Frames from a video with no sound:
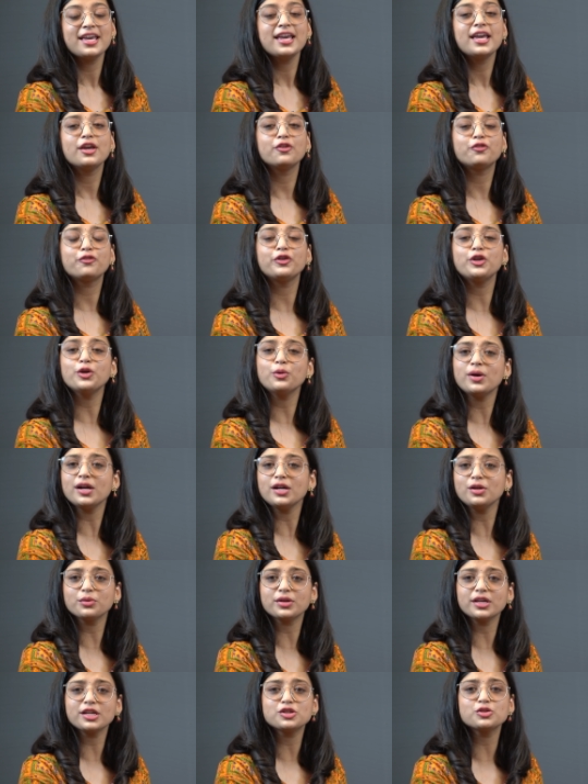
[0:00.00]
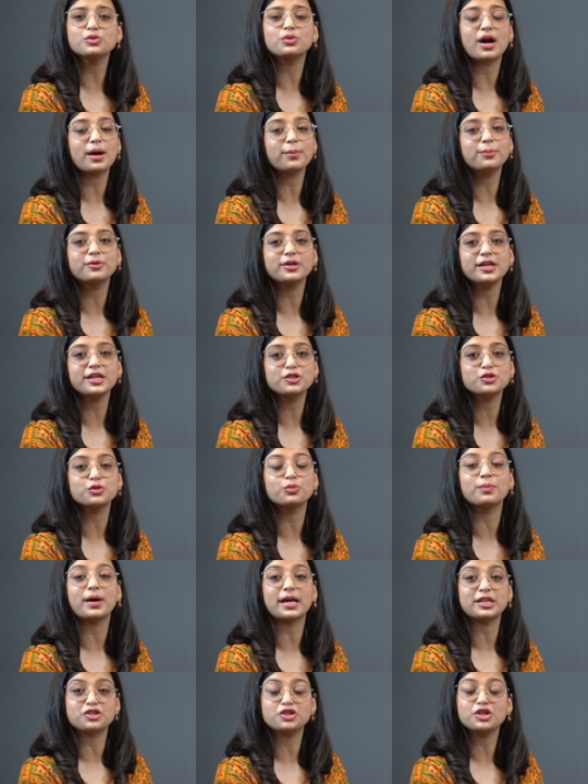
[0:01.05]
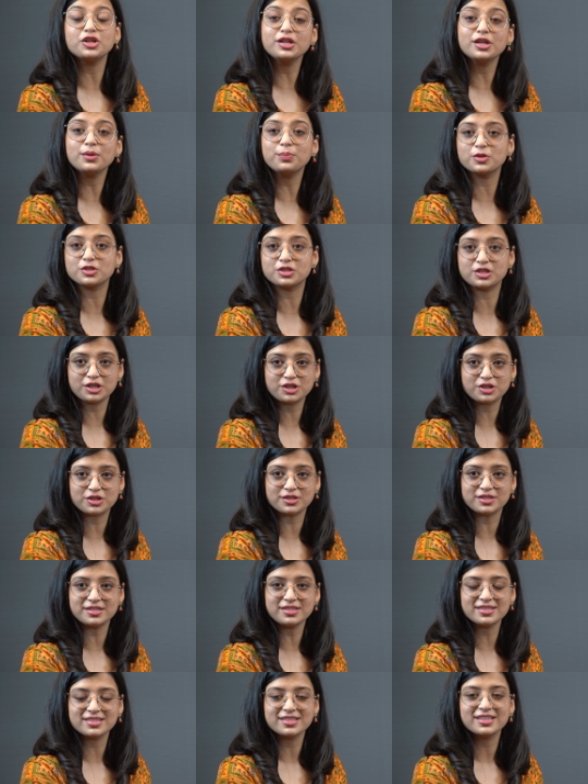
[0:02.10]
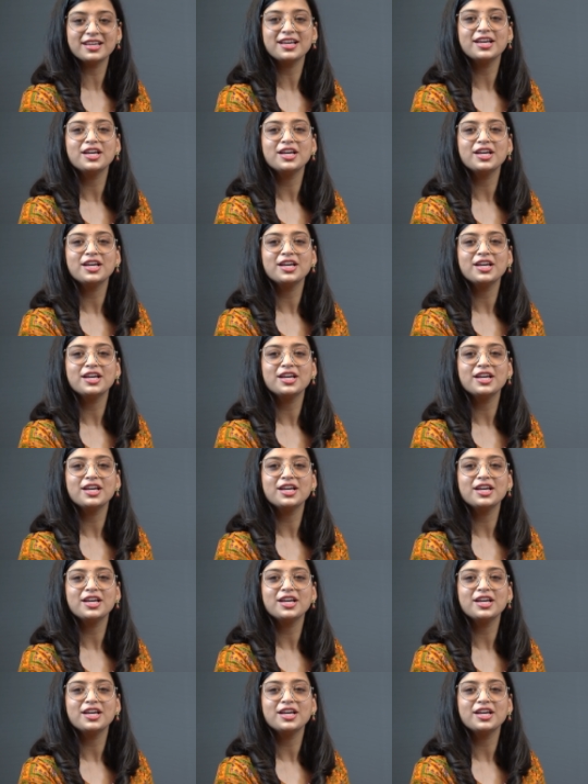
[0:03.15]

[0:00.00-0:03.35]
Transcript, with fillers: If you are looking to upgrade to managerial positions,